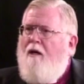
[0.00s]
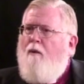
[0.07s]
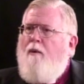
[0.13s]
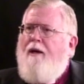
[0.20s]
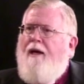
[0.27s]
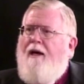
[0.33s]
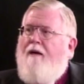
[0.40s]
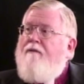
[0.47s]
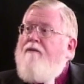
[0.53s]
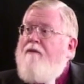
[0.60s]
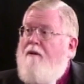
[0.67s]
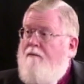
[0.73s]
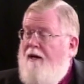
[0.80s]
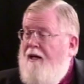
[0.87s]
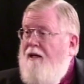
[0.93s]
We have,
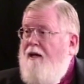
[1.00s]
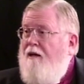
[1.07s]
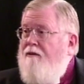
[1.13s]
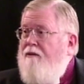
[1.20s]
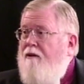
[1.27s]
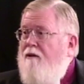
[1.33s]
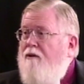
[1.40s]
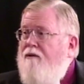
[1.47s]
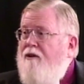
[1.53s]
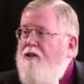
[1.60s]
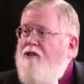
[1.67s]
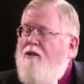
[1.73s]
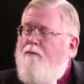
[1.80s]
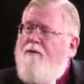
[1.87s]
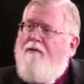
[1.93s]
in my case, a
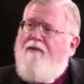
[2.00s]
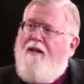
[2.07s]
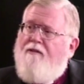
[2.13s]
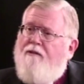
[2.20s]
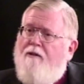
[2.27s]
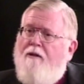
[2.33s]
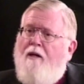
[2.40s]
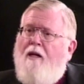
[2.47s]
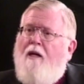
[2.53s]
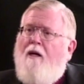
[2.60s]
university professor.